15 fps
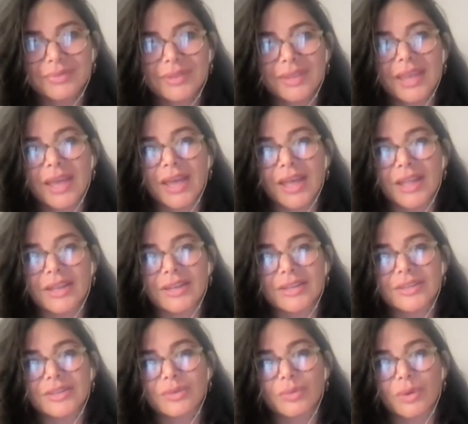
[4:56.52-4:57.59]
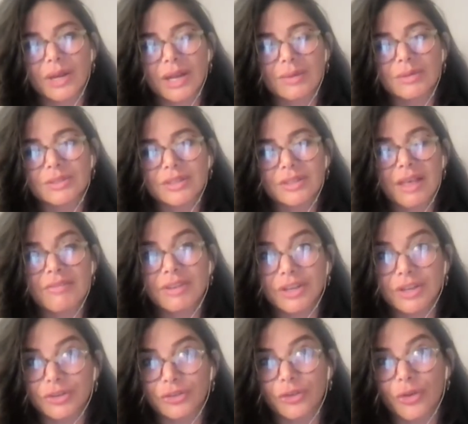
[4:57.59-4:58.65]
And when I was 11
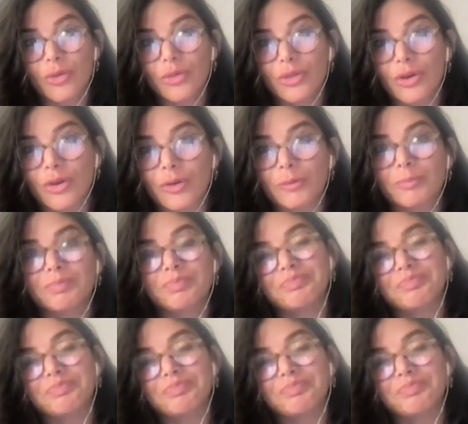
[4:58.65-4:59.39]
years old, though,